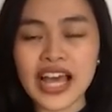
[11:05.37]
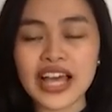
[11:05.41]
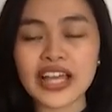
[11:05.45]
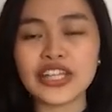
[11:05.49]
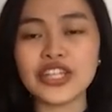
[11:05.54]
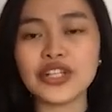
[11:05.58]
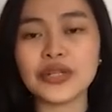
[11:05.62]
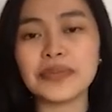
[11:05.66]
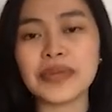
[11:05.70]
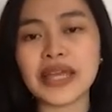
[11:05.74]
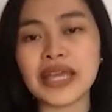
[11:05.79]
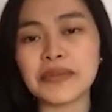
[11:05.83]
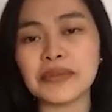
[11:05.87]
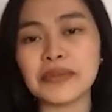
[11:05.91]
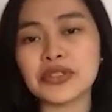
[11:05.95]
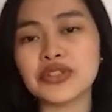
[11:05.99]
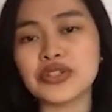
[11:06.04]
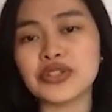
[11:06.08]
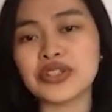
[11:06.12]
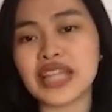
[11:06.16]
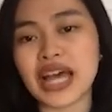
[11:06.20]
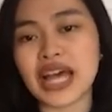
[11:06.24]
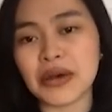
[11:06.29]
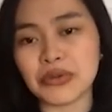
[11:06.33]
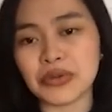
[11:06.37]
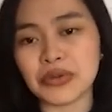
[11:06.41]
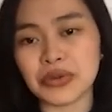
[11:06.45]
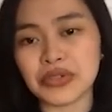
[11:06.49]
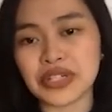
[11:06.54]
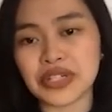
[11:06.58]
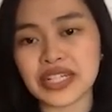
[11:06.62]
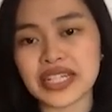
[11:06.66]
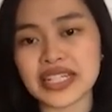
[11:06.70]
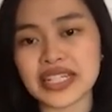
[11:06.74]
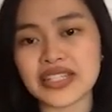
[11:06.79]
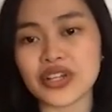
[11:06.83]
You'll be able to download
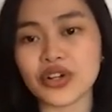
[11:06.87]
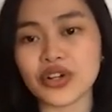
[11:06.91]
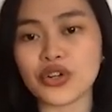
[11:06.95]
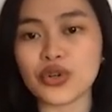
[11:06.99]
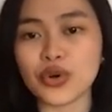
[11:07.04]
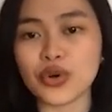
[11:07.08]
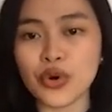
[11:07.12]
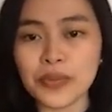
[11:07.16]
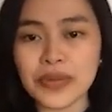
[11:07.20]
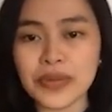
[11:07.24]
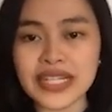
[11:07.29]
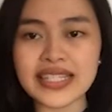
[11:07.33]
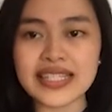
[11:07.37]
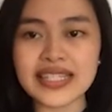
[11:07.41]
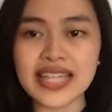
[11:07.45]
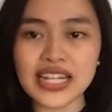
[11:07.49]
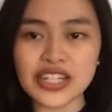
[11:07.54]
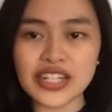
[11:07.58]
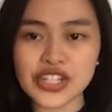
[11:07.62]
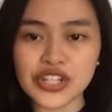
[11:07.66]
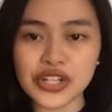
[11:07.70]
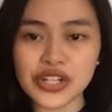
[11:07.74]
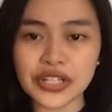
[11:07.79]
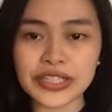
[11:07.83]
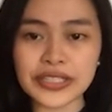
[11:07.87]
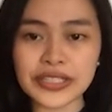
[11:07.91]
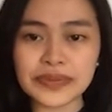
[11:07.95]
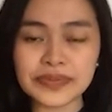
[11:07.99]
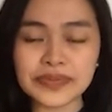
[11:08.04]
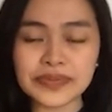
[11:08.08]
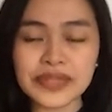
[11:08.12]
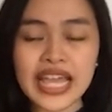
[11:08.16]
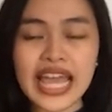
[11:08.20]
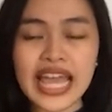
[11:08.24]
it as a Chrome extension.